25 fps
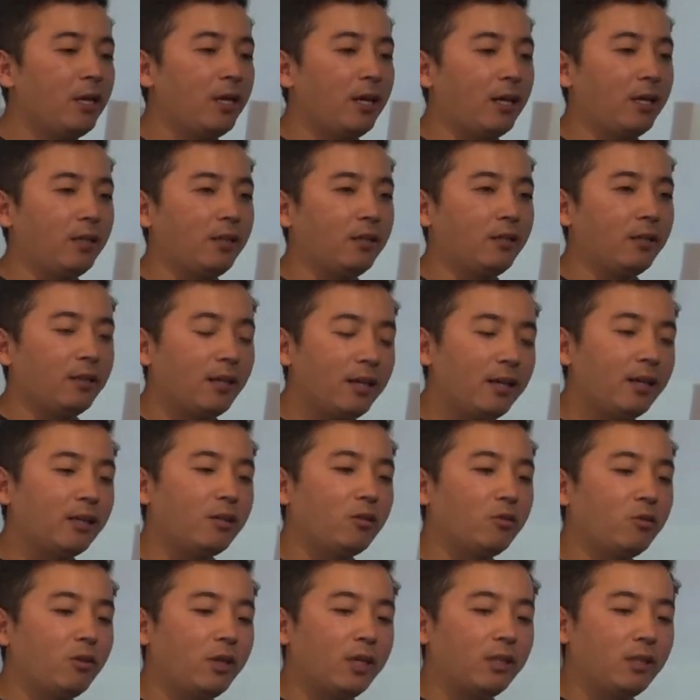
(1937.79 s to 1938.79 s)
And in that,
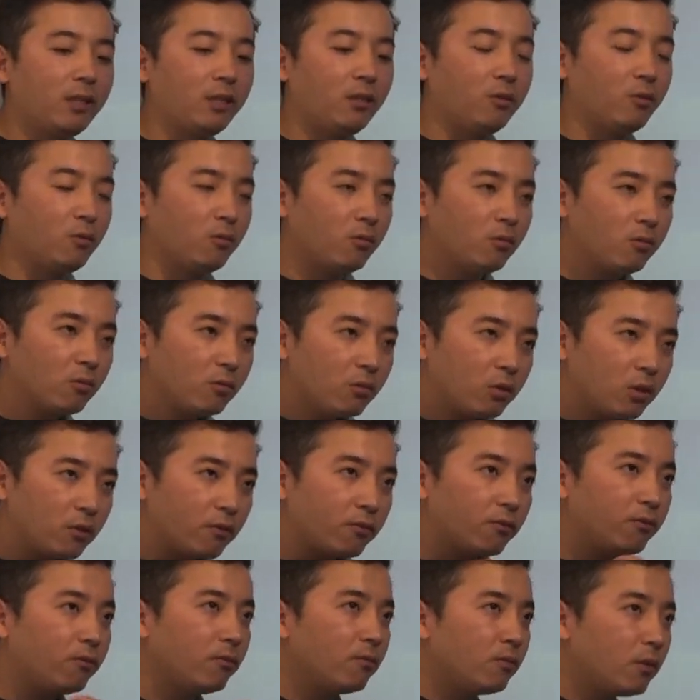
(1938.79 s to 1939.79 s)
you know, I
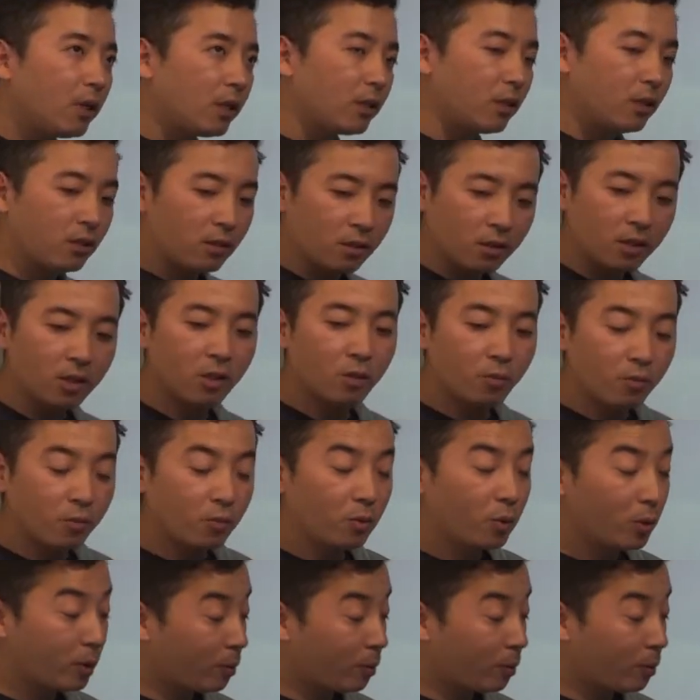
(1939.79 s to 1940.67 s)
think this,